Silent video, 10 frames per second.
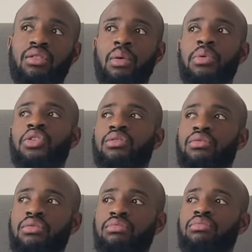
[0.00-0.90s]
Let me just
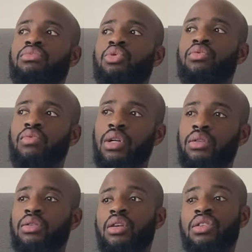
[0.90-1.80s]
do some running.
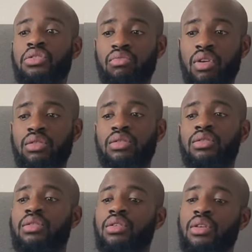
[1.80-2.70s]
So I did some runs,
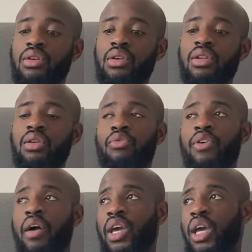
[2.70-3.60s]
little
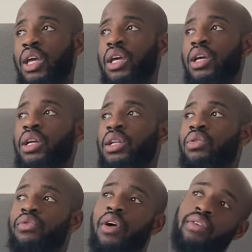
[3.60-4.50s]
5k here,
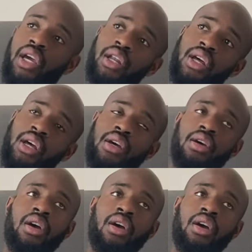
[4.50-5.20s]
little 5k there,